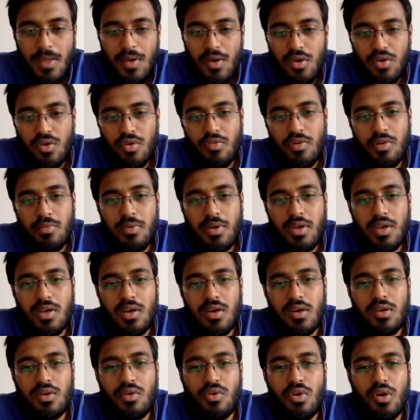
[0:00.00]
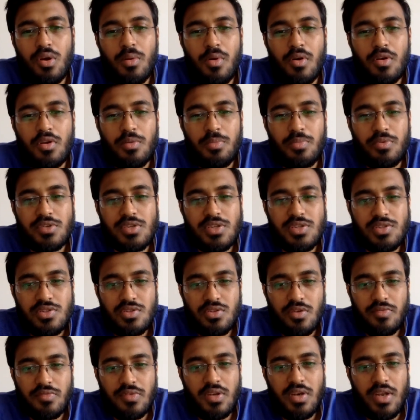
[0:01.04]
you will be told about the
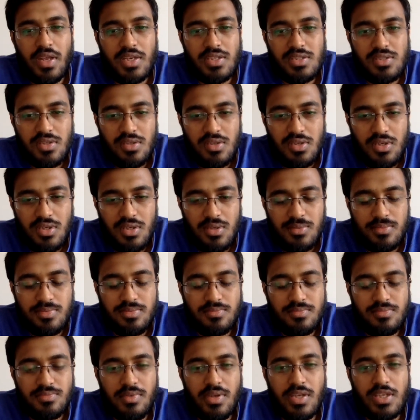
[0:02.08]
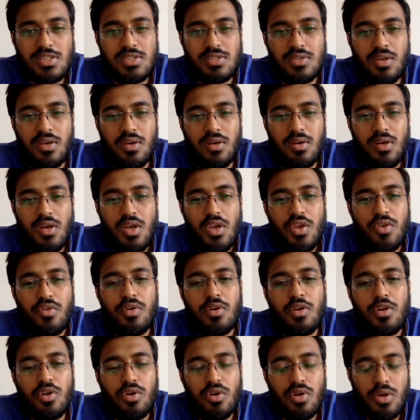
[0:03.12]
procedure of the next. You
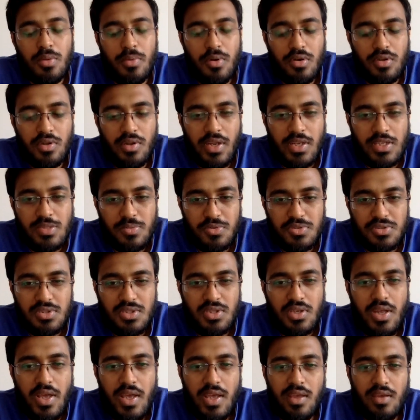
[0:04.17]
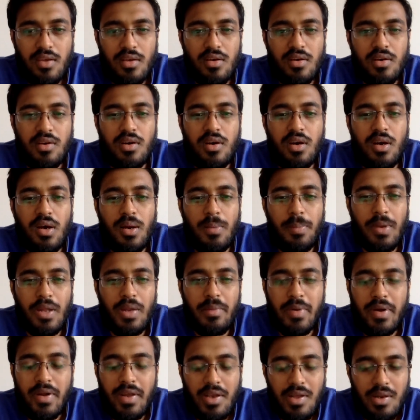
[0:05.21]
will told about the next procedure, like appeal
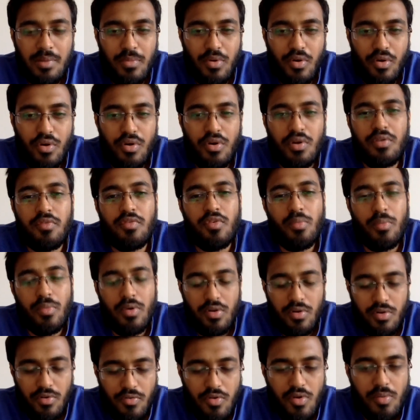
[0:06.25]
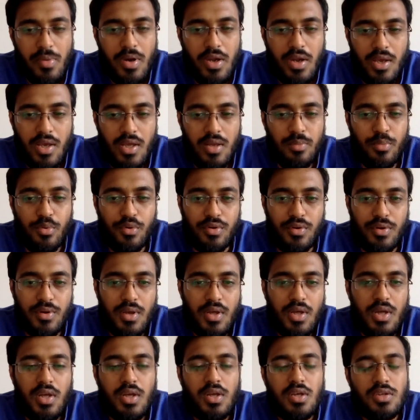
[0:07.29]
medical board or review medical board.
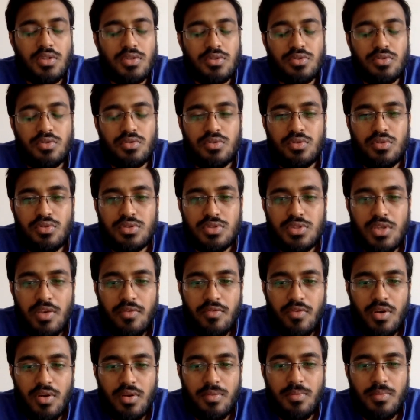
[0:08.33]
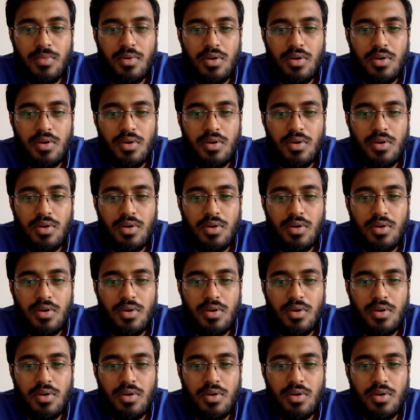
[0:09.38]
So those things were